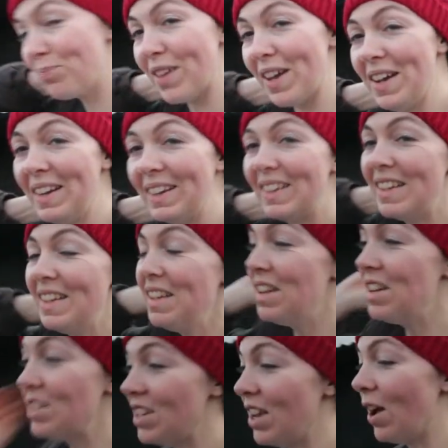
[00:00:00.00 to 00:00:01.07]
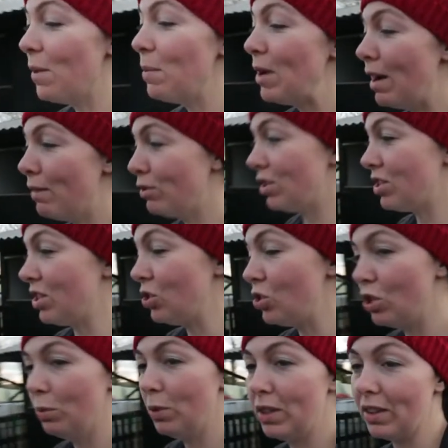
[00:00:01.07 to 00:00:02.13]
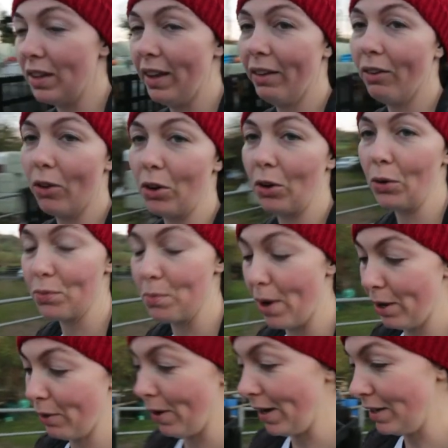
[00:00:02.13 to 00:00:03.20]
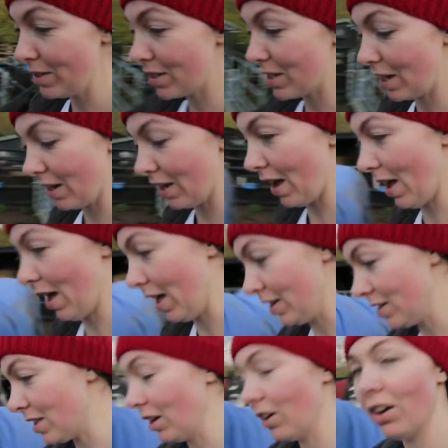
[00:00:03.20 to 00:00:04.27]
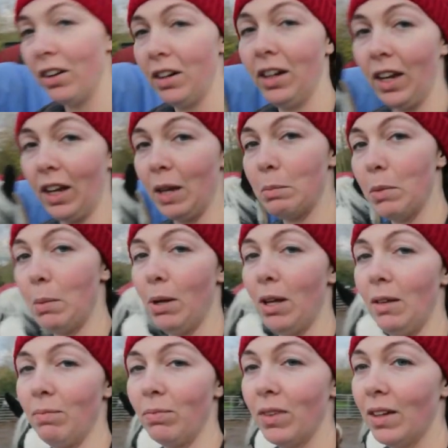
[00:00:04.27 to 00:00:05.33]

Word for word: so, yeah, I've been having this issue with like on and off migraines, and they're kind of kicking my butt.